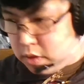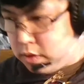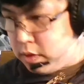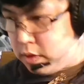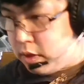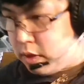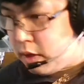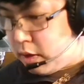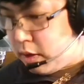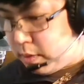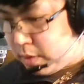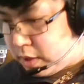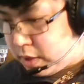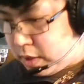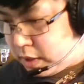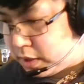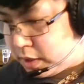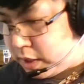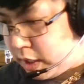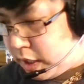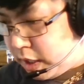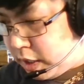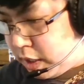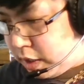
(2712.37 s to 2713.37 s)
Now I'm going
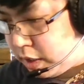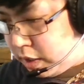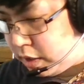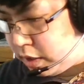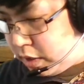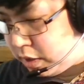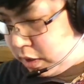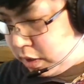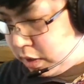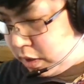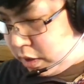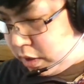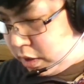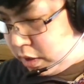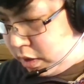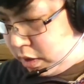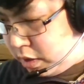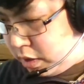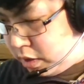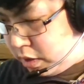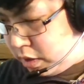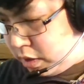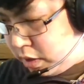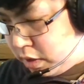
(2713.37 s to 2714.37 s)
to tie in
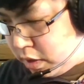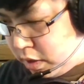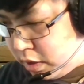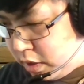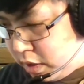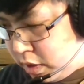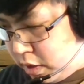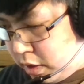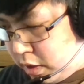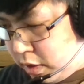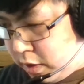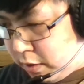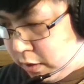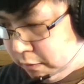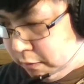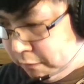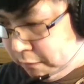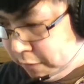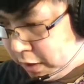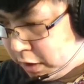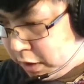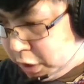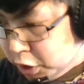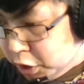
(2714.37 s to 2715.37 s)
the
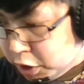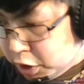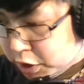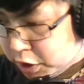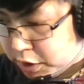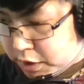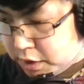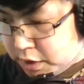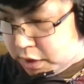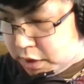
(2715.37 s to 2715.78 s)
feelers.